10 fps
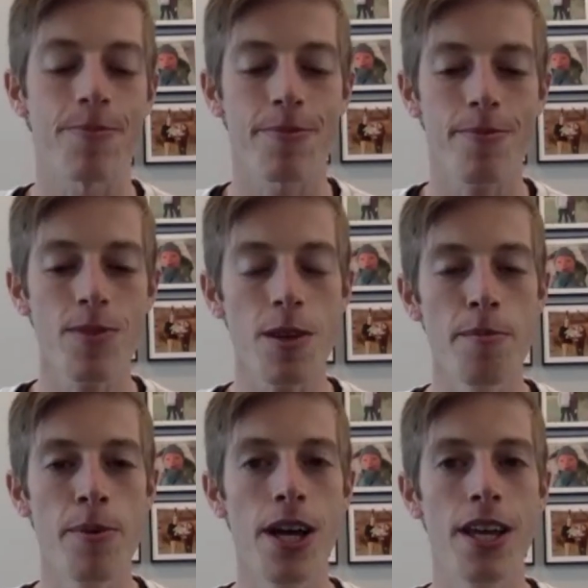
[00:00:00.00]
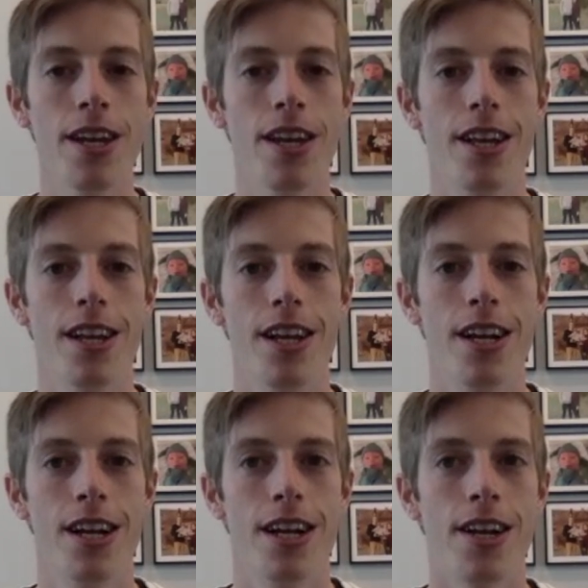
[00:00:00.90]
But
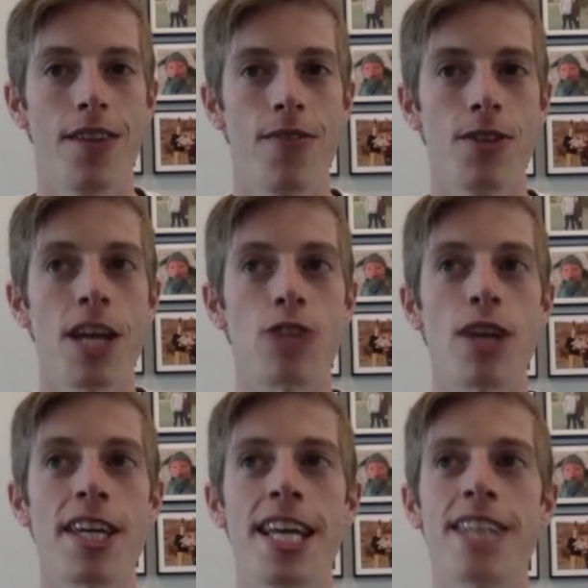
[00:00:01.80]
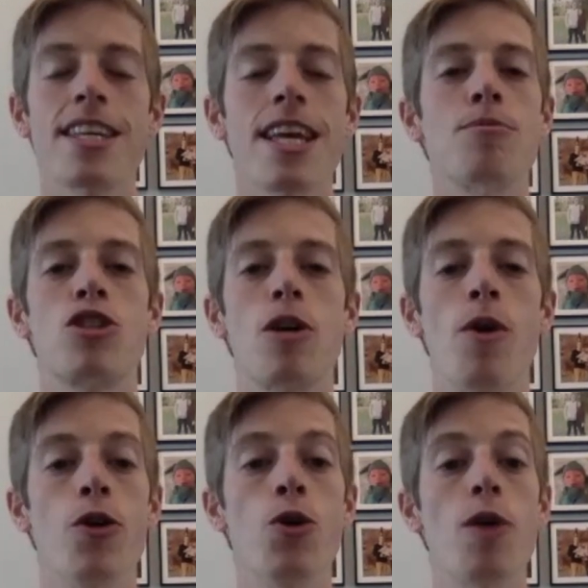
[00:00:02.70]
yeah, so I can't say I'm
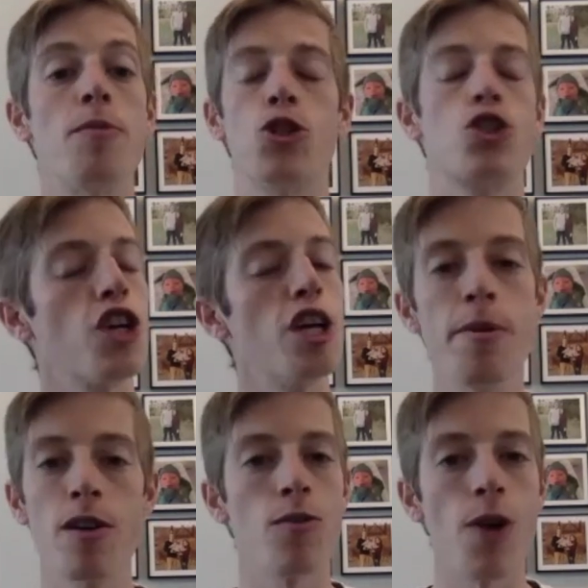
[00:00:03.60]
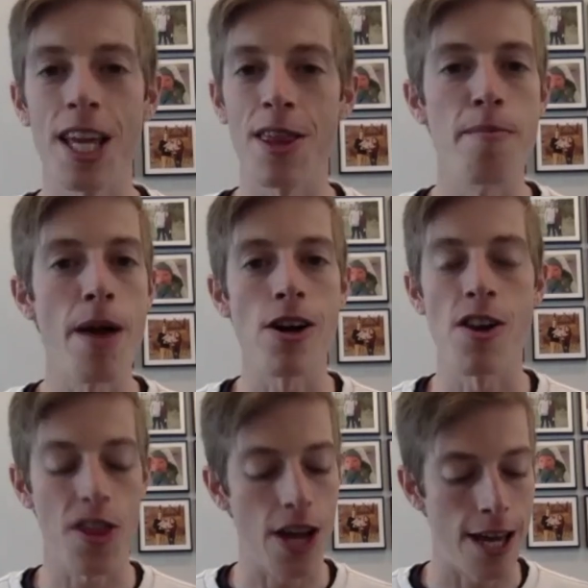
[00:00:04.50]
someone who had been dreaming of running the
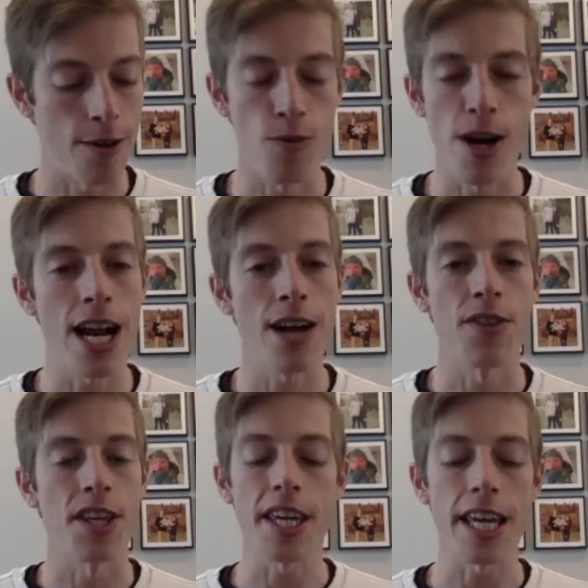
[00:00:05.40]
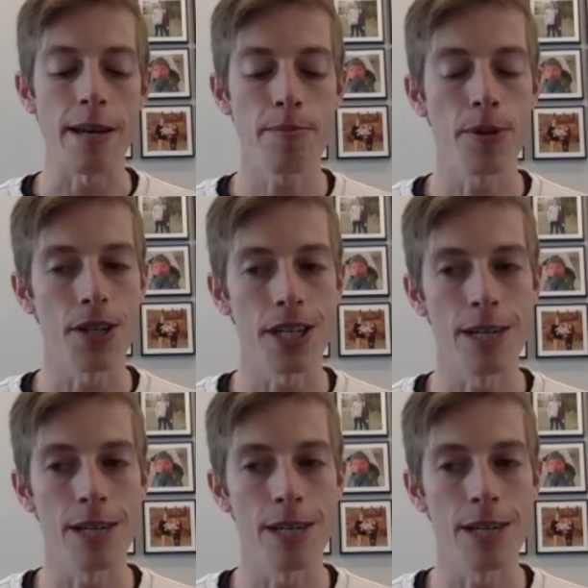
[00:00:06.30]
marathon right out the gate, but